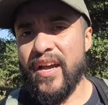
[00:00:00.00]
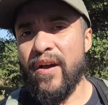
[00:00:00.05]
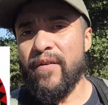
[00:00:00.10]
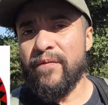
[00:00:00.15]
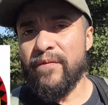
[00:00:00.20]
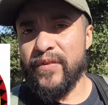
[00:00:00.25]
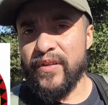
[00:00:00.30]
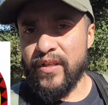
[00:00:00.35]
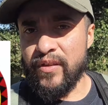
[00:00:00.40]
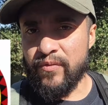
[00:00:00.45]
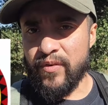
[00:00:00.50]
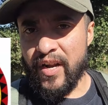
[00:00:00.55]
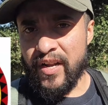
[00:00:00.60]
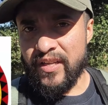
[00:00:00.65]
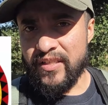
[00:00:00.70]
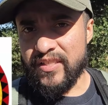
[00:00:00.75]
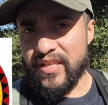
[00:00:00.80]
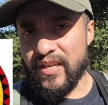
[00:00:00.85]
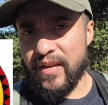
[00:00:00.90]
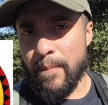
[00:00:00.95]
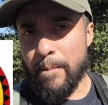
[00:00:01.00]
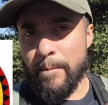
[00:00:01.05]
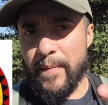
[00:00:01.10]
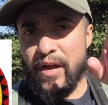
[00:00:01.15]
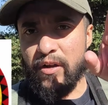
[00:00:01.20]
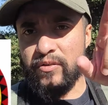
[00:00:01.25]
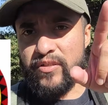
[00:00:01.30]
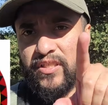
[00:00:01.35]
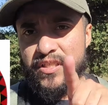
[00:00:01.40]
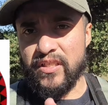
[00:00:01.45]
down V, right? It's like a
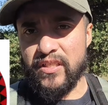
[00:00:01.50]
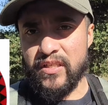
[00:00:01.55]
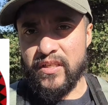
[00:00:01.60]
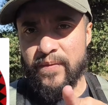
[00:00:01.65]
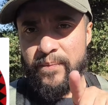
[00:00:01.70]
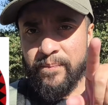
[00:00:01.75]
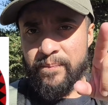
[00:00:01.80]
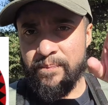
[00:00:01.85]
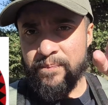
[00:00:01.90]
mountain.